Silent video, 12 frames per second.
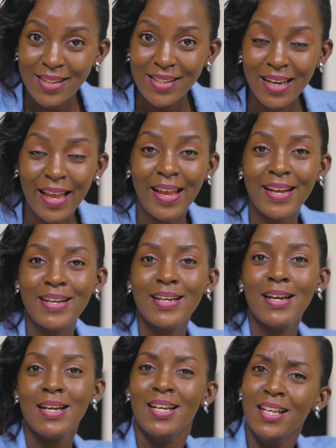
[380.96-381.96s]
Like,
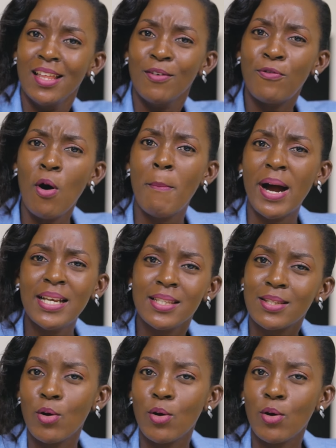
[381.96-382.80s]
4 months,